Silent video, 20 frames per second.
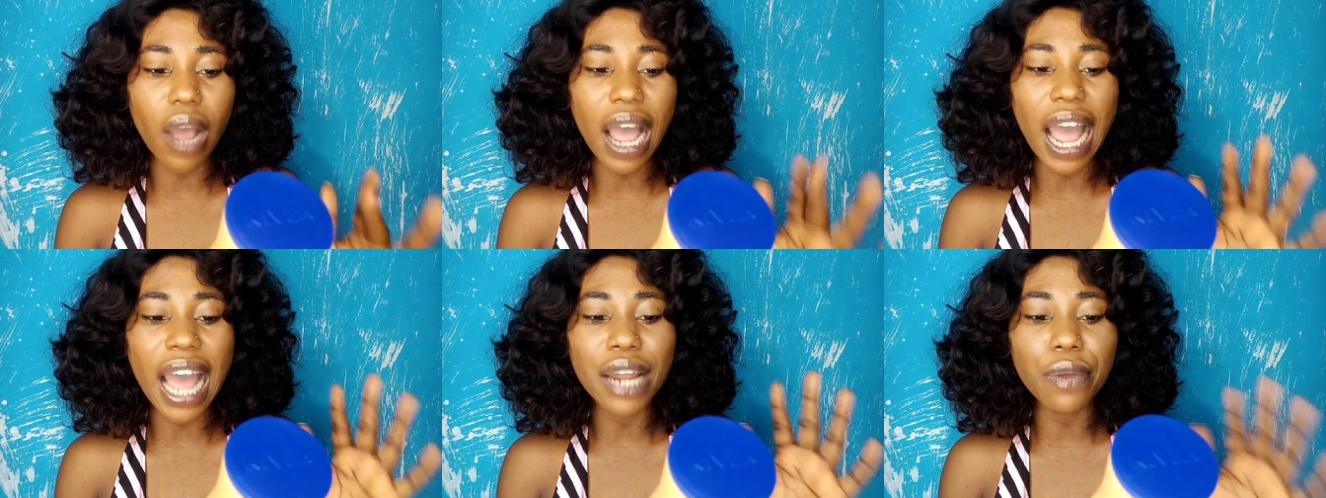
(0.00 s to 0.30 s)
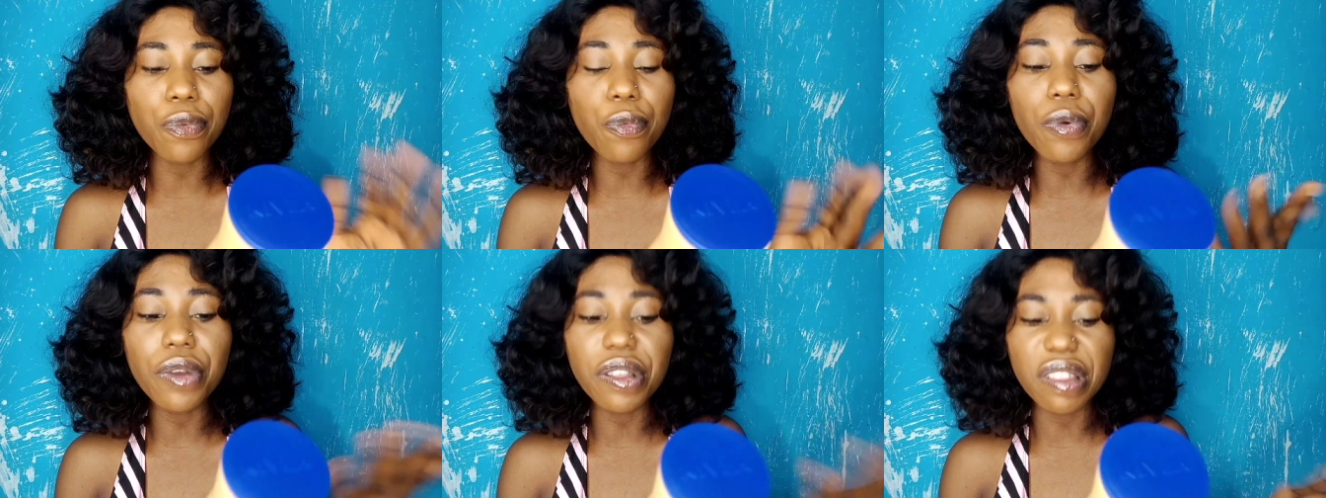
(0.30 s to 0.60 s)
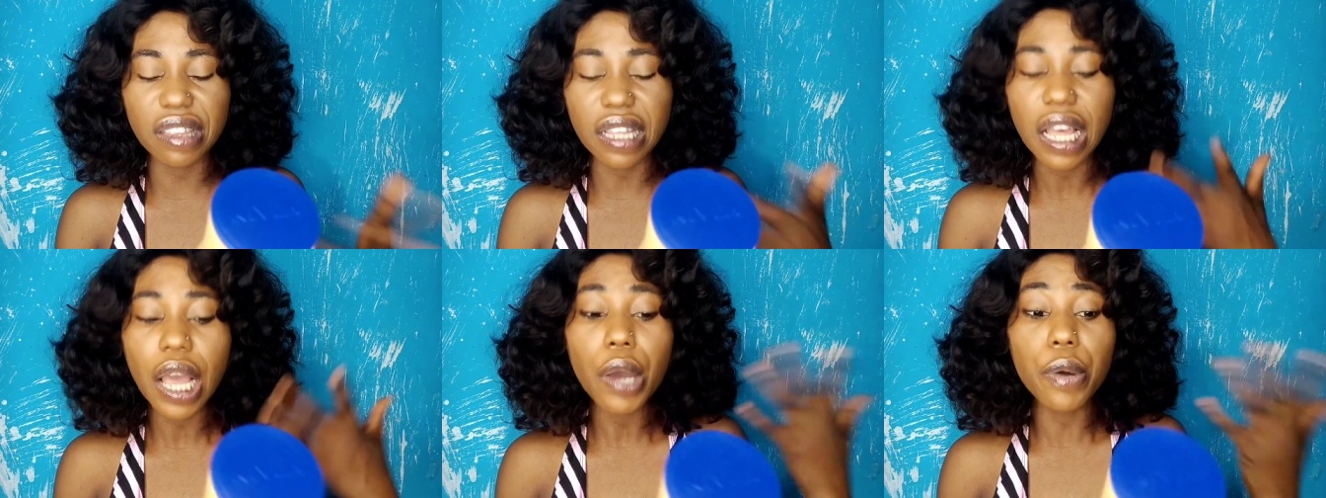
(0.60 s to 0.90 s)
and with
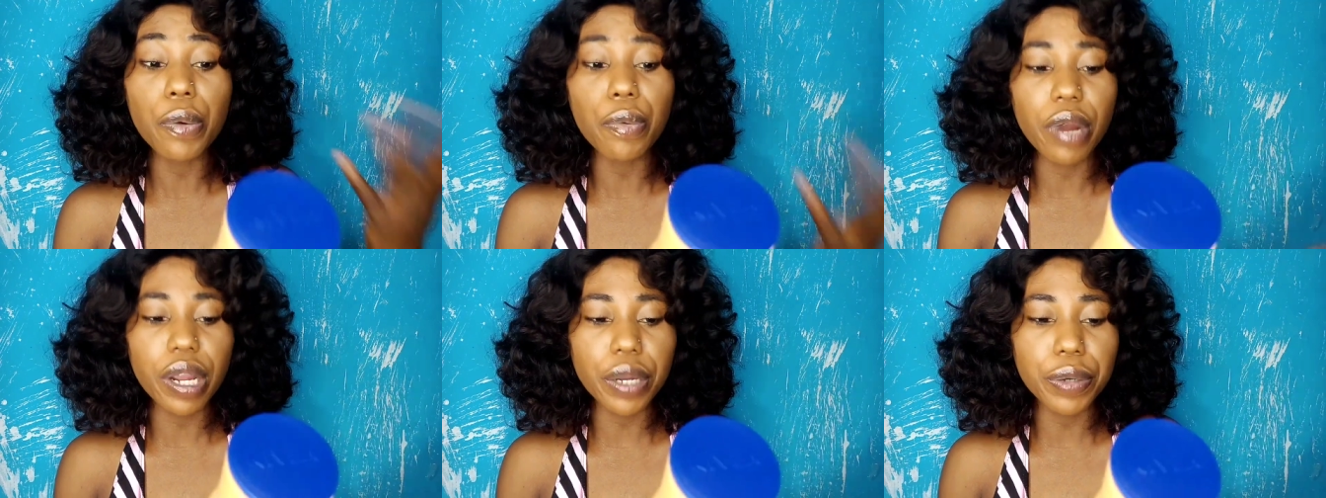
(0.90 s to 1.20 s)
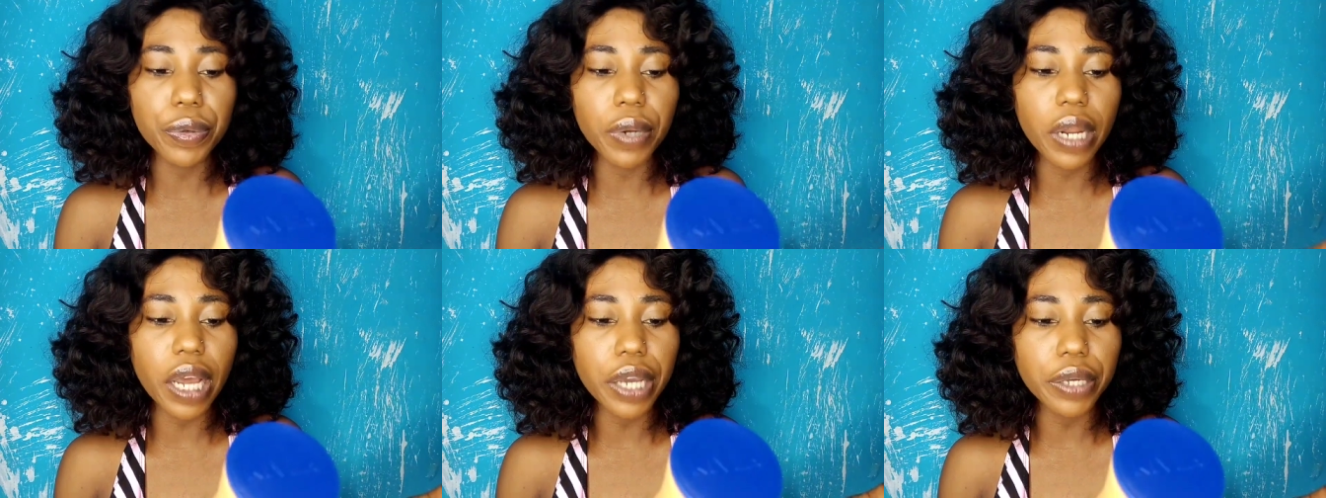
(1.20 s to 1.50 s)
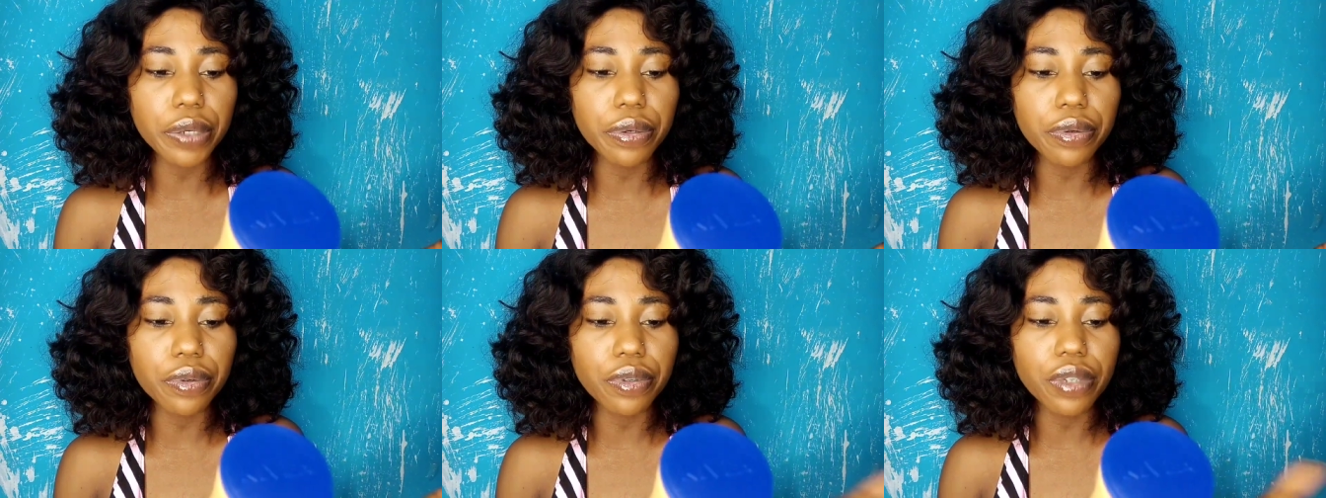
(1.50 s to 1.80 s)
regular
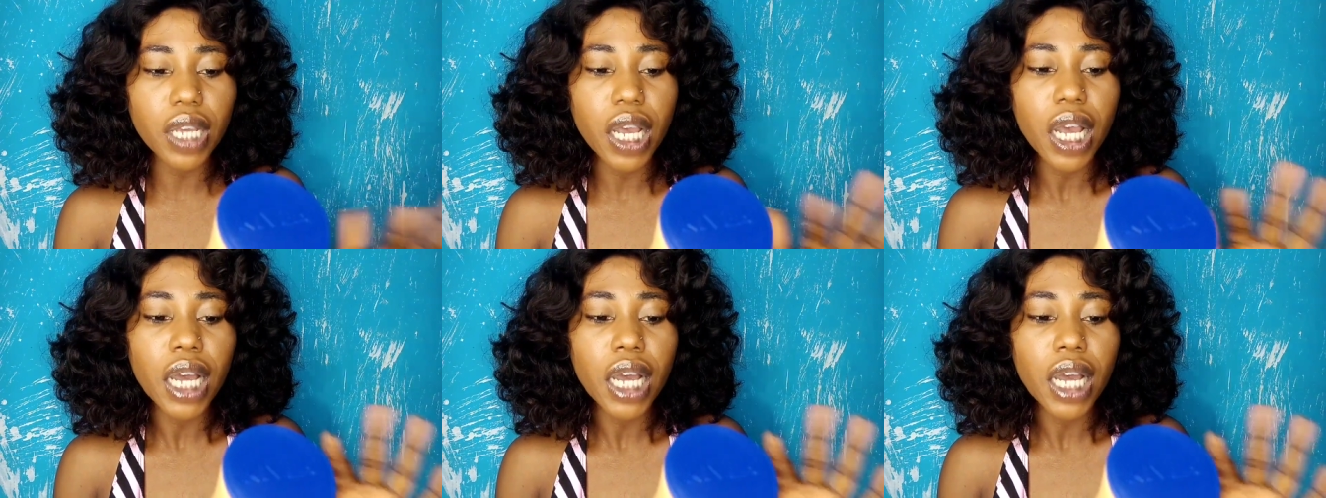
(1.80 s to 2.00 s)
use.